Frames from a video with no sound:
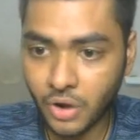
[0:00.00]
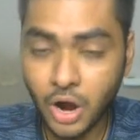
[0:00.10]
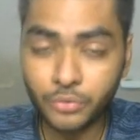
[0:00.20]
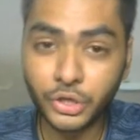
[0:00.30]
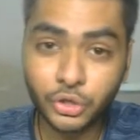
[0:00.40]

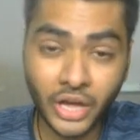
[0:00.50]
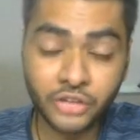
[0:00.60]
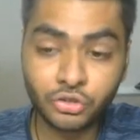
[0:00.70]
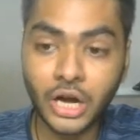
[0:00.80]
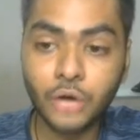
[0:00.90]
how the
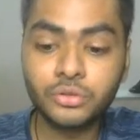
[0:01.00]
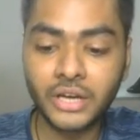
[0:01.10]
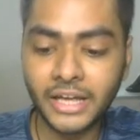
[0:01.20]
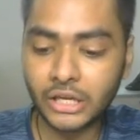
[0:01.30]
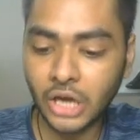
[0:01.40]
actually how the
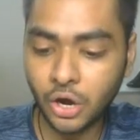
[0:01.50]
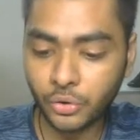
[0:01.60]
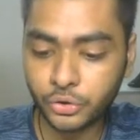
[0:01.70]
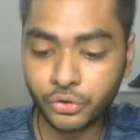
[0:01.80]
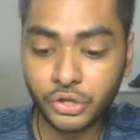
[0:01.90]
like how
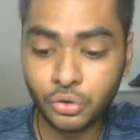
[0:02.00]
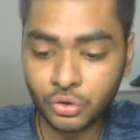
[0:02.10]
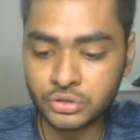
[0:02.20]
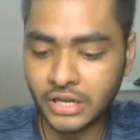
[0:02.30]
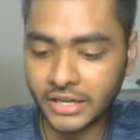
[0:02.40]
query
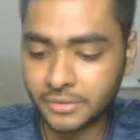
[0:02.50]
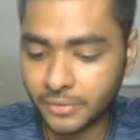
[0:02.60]
looks like.